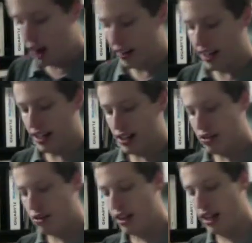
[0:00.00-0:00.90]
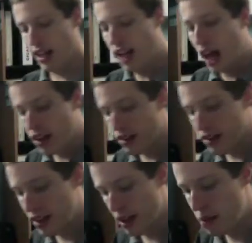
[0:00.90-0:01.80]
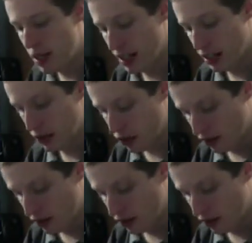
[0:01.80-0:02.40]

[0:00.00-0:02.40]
I'll get into the opinions of